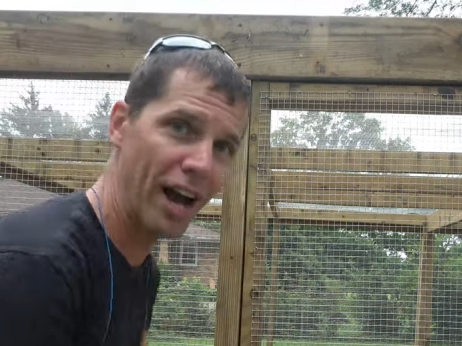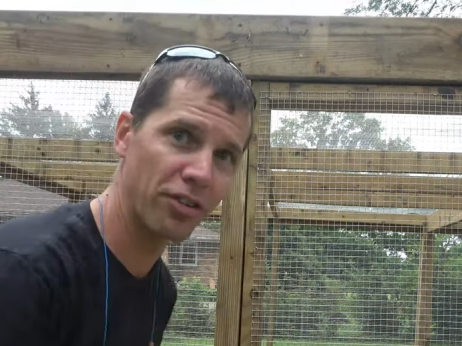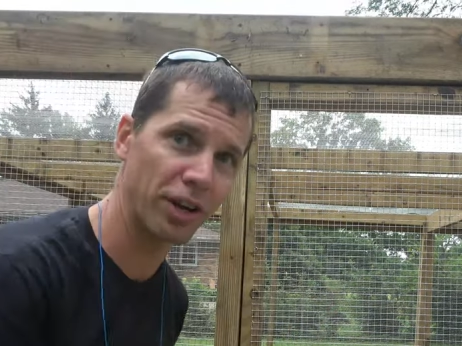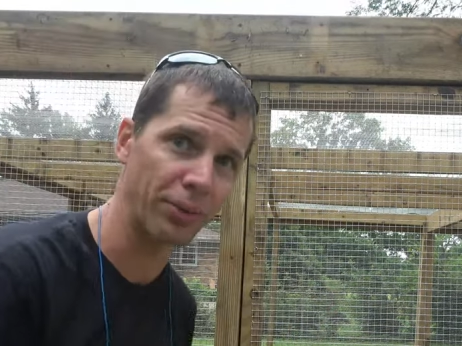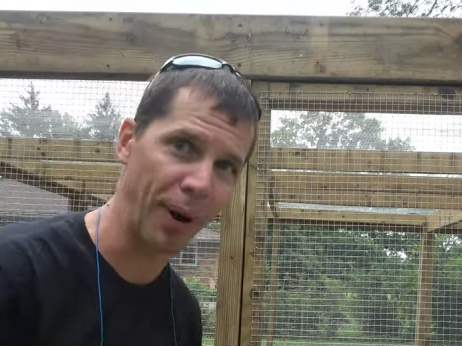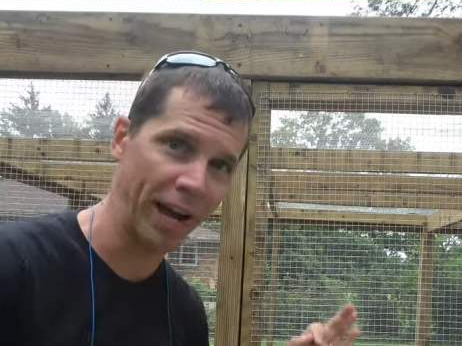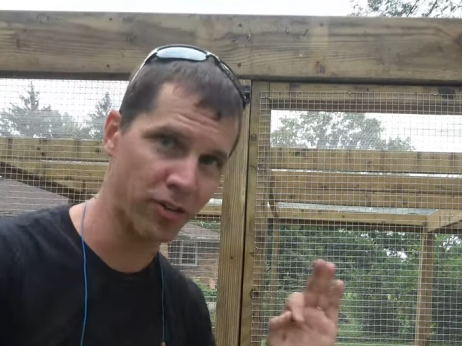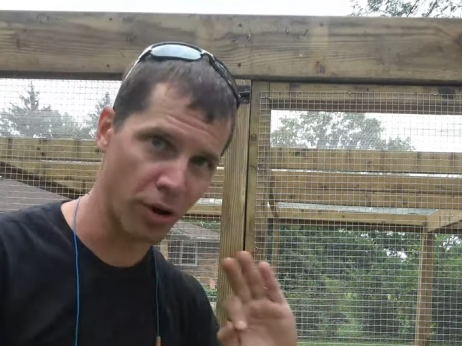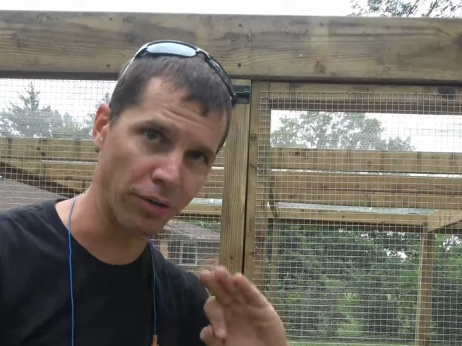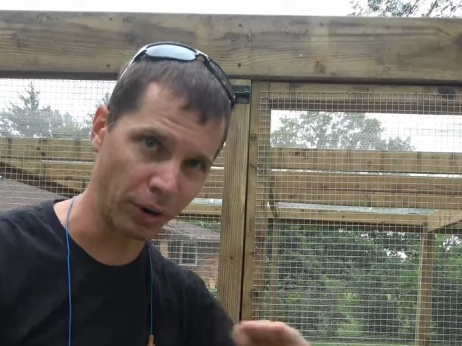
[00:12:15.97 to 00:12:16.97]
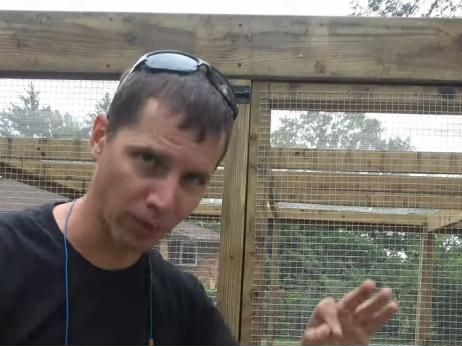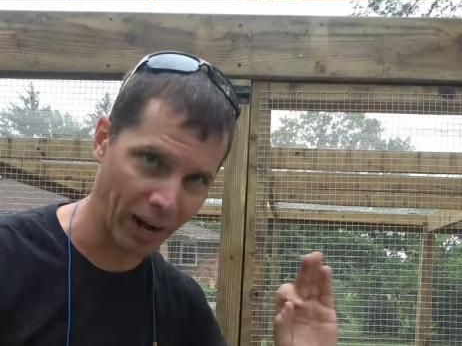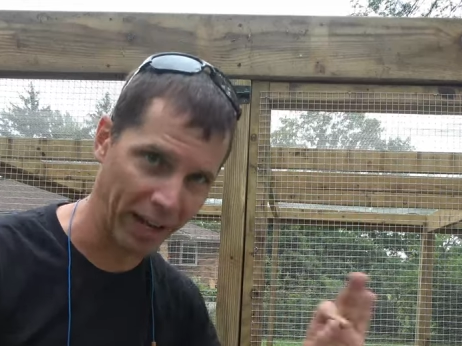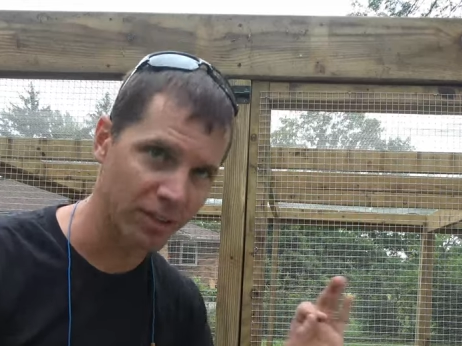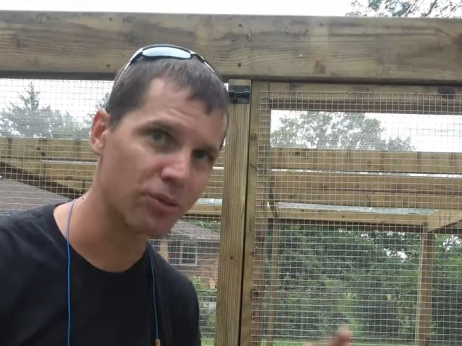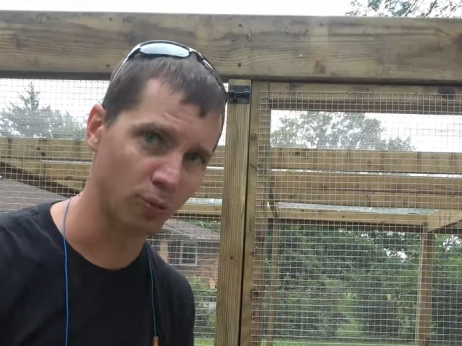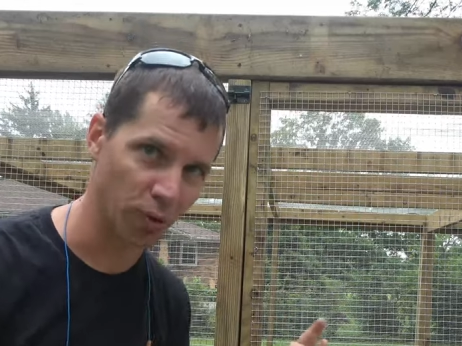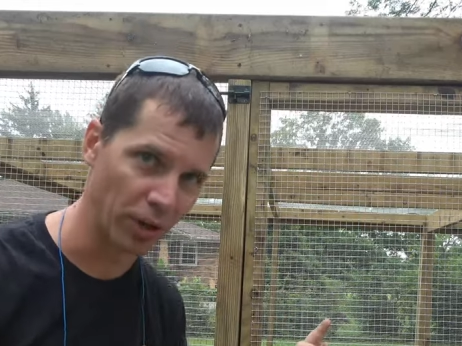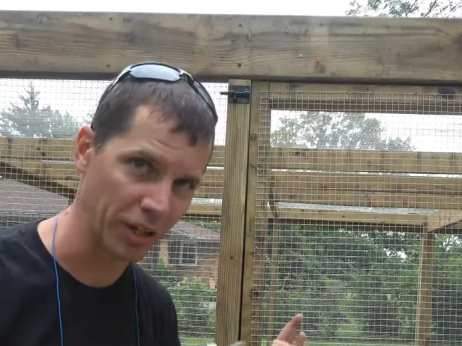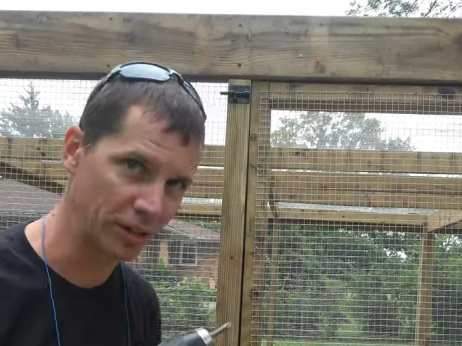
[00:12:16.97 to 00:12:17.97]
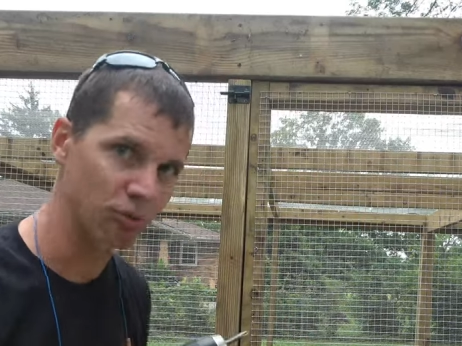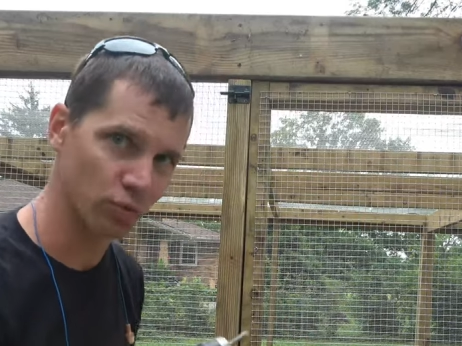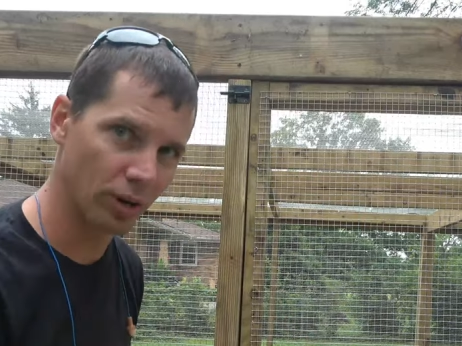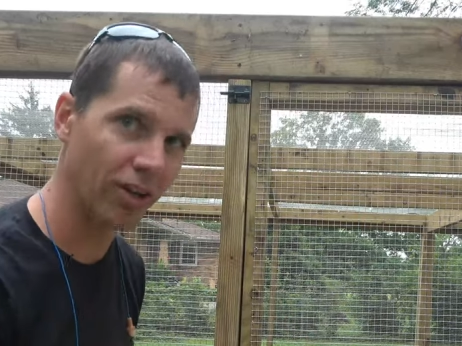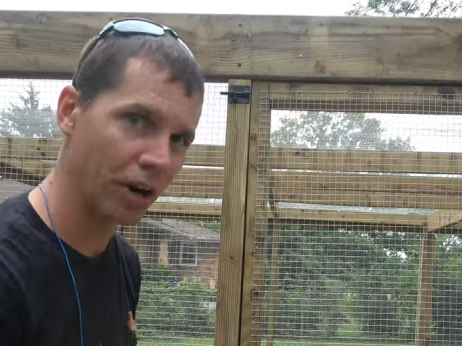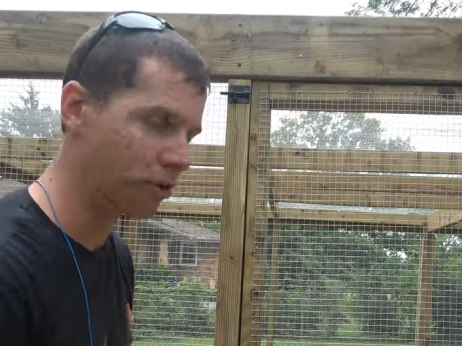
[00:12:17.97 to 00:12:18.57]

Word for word: I said rant over. Rant really, really